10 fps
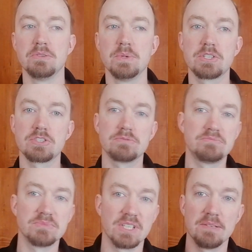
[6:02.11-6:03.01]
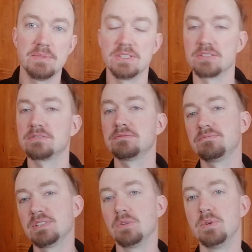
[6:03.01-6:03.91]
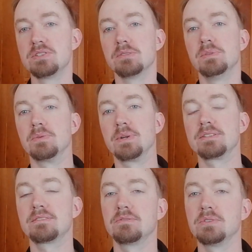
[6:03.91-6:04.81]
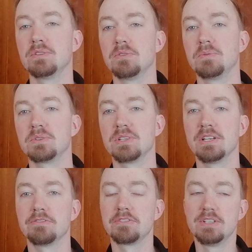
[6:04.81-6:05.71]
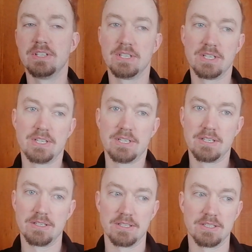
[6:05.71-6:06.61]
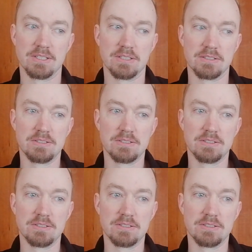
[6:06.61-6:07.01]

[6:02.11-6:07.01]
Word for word: Which I mean, it's reasonable, right? We don't want to have uh,